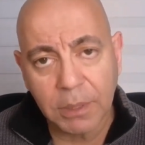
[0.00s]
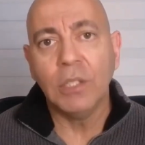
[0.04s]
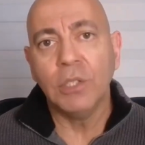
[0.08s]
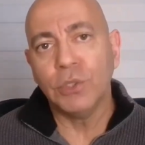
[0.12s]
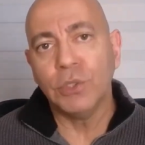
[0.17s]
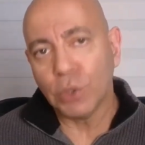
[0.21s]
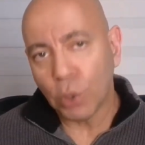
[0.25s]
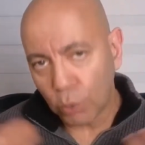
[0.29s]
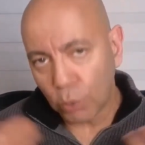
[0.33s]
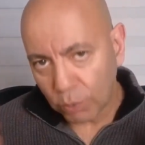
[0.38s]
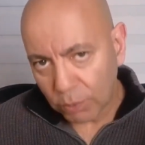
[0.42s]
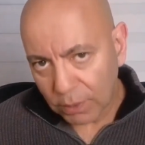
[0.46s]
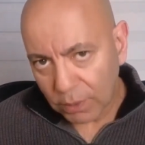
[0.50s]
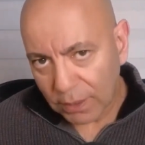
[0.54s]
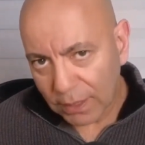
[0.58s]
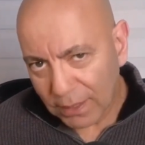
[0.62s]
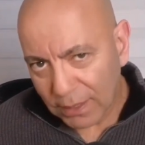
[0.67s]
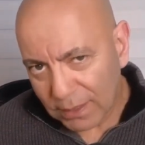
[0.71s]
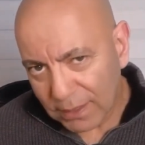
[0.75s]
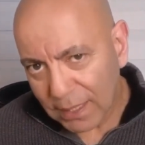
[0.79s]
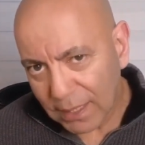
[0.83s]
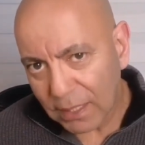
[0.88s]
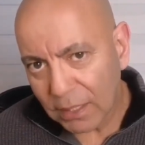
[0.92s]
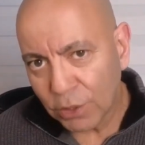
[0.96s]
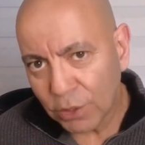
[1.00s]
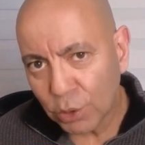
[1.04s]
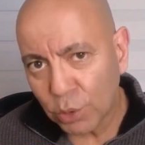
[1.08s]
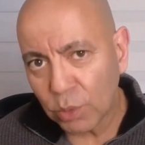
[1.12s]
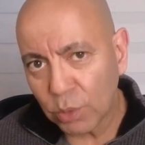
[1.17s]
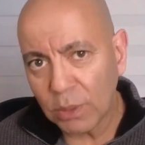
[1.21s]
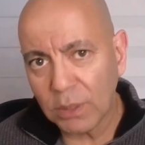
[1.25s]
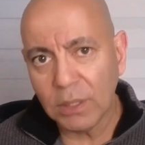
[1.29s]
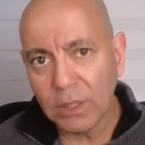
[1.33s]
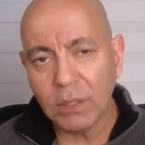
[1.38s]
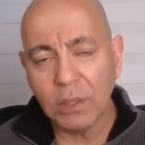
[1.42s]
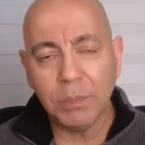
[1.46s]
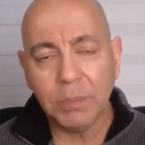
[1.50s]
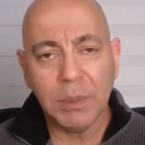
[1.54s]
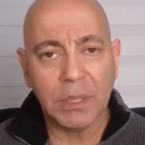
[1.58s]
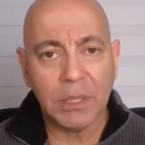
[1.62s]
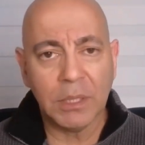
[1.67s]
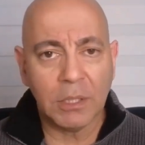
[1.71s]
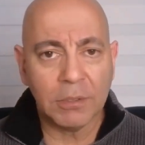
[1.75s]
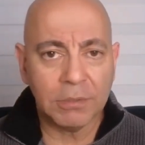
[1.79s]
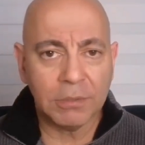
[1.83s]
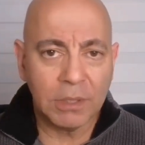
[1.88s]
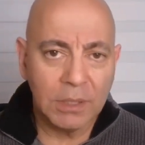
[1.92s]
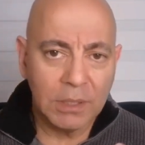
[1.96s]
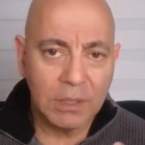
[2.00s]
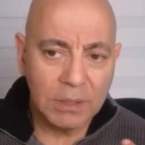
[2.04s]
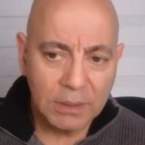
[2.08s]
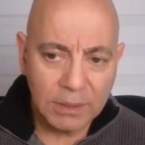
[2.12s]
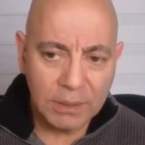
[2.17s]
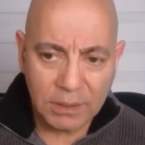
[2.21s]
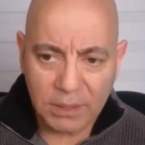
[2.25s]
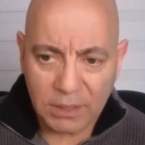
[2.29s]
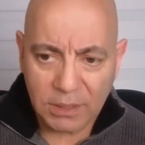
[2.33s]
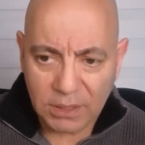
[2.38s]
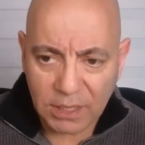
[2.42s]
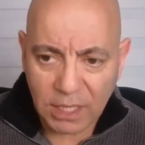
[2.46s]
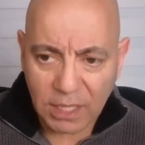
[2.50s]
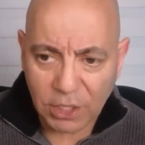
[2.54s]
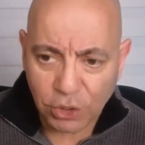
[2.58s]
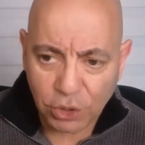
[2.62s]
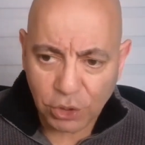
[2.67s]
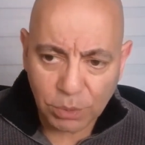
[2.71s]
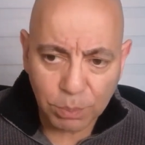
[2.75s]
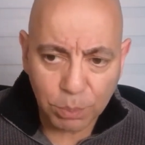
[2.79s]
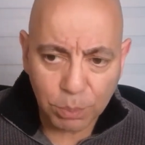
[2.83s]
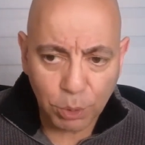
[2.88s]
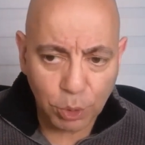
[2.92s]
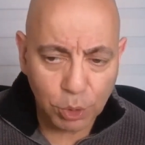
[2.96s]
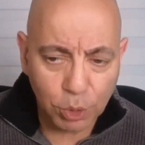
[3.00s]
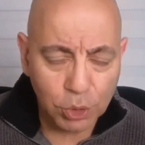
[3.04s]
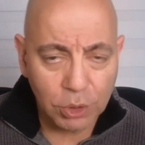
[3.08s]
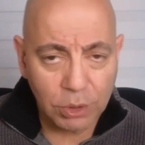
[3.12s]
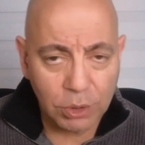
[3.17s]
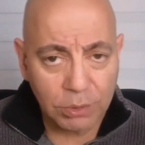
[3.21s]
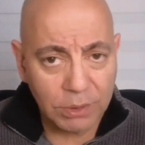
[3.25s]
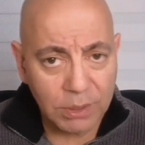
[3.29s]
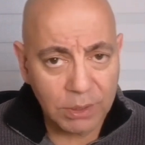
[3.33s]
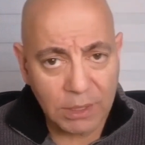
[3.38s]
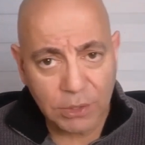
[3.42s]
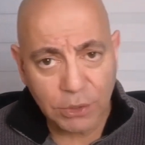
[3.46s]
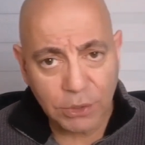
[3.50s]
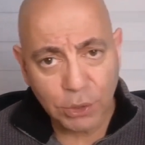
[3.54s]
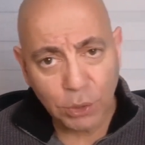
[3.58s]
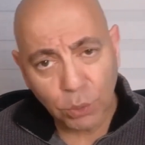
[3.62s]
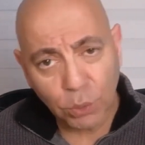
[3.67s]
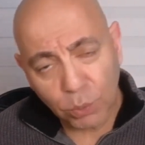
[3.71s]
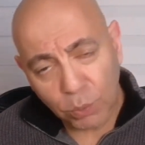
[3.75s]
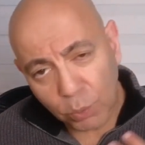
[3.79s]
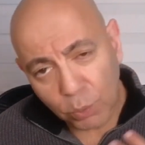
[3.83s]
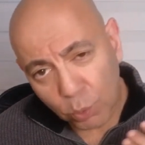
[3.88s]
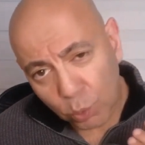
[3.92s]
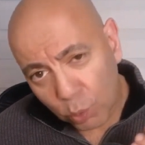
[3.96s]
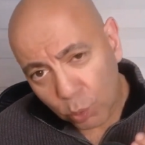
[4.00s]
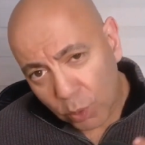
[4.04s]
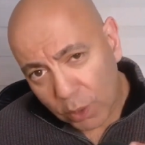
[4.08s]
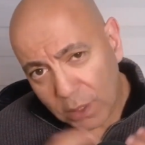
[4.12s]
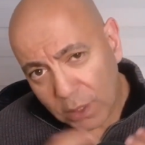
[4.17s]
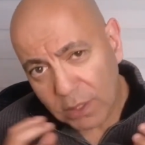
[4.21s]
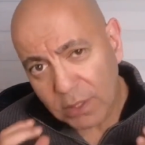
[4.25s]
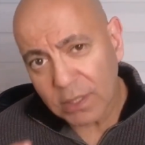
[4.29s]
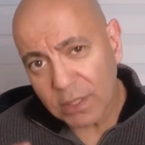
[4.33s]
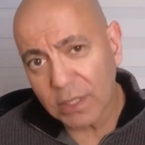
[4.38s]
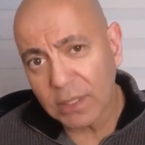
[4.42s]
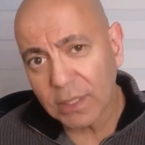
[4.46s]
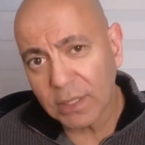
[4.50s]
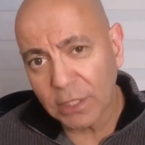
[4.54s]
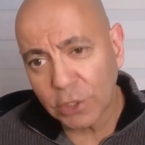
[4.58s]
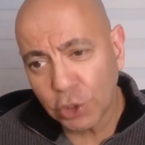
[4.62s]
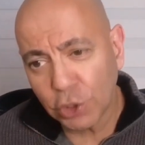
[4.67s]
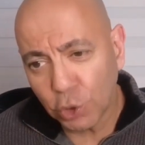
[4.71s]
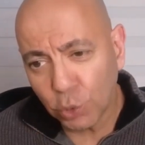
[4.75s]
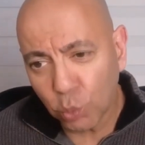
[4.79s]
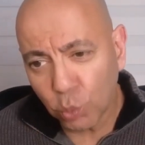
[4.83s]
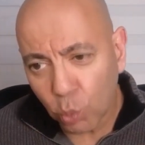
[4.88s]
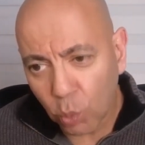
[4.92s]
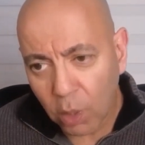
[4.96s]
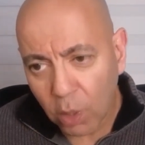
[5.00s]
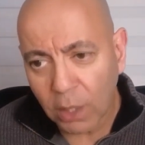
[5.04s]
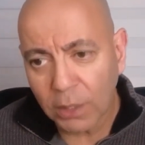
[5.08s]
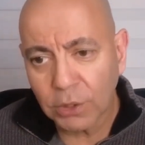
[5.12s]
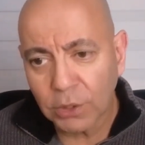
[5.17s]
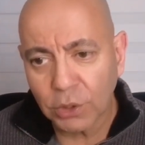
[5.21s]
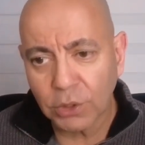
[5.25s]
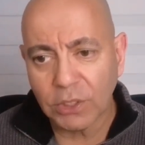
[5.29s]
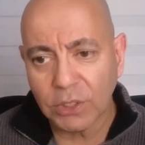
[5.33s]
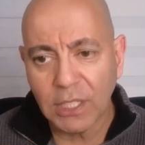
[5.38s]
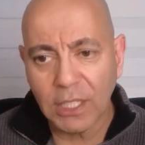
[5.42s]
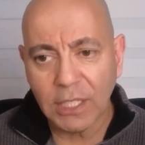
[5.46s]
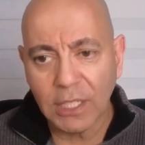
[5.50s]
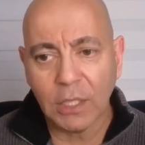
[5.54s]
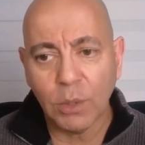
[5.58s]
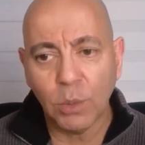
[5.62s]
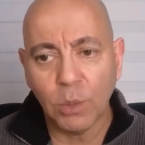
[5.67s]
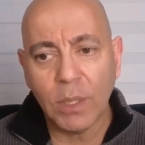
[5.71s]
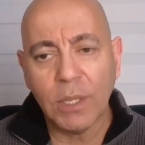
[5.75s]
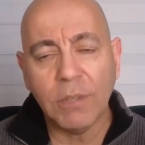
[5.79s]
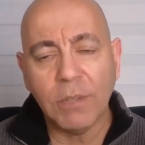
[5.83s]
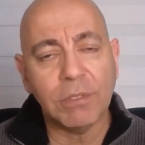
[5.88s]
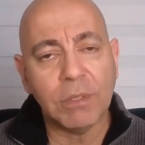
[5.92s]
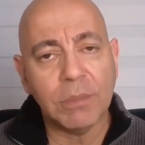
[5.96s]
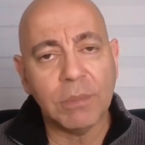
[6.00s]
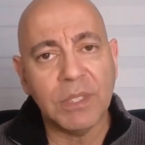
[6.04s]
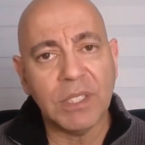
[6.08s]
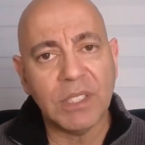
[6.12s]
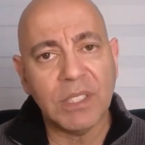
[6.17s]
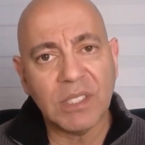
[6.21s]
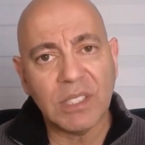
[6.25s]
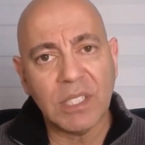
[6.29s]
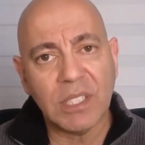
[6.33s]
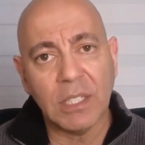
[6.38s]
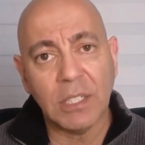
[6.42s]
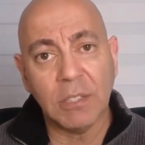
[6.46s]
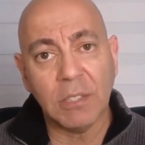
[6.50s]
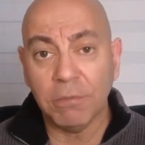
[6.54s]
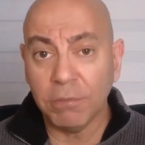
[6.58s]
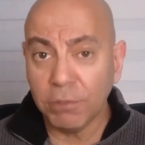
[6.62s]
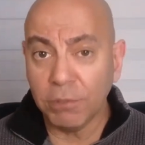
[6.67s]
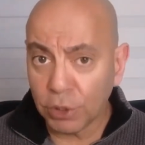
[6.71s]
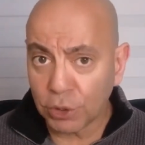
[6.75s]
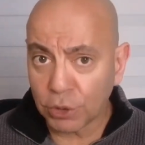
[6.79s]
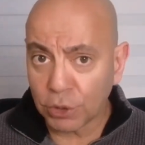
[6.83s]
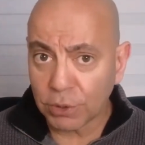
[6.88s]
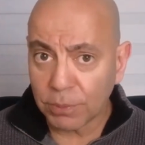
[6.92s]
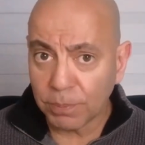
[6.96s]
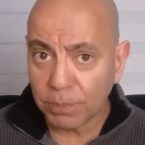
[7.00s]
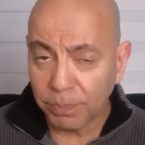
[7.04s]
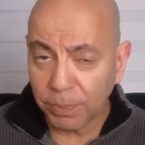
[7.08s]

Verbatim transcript: So, let's get into a little bit of the discussion portion of this. So, what is it that you want to take away from this study? First,